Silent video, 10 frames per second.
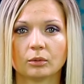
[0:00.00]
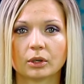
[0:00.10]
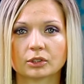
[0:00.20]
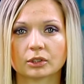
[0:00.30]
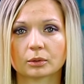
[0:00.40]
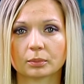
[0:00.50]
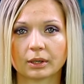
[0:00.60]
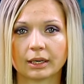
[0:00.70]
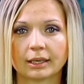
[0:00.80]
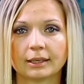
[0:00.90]
watching her
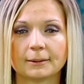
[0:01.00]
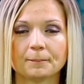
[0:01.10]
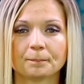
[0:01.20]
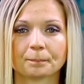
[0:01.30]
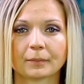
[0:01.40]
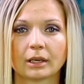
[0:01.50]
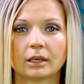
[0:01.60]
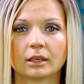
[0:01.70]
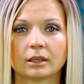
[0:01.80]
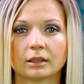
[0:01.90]
pray
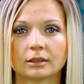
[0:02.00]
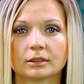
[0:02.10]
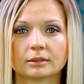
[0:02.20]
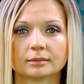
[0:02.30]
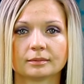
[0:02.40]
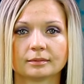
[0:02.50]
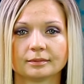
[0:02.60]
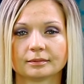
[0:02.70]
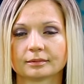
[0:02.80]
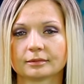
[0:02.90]
and
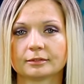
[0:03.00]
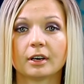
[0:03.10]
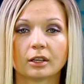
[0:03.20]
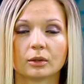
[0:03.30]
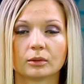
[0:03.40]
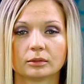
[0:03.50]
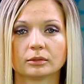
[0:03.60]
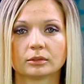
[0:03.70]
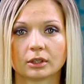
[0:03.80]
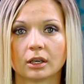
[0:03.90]
follow
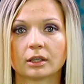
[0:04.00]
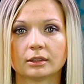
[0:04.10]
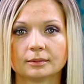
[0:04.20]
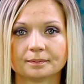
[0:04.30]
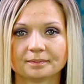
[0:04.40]
God.